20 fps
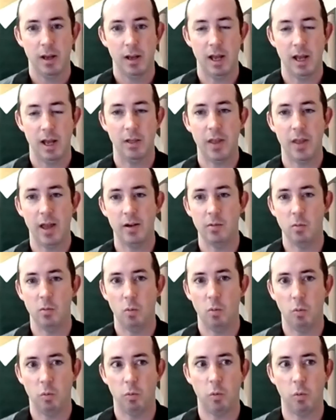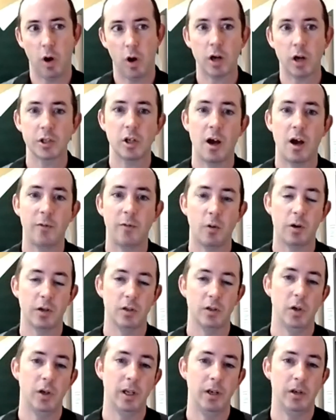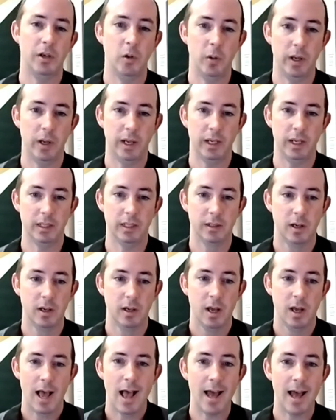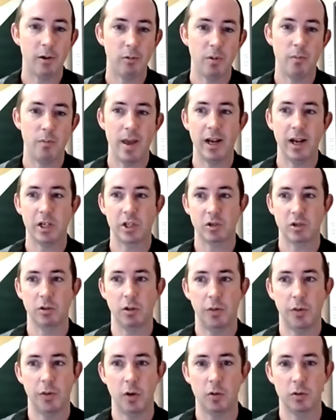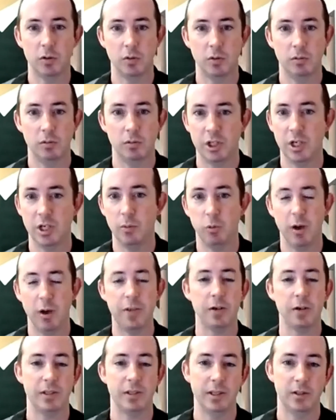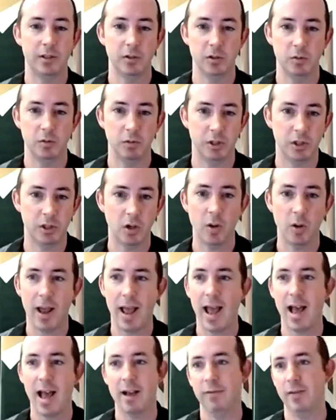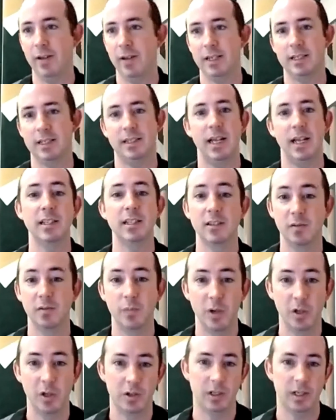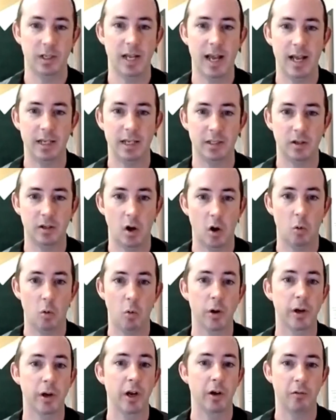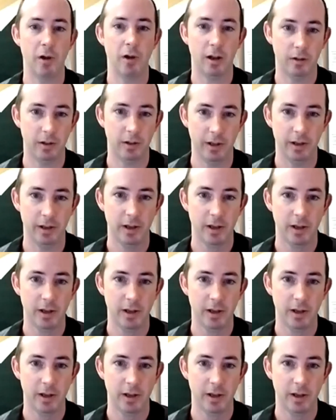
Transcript: And then what our software is looking at doing is how do we make sure that those cheap weather sensors, which don't have extensive built-in tests, are working correctly,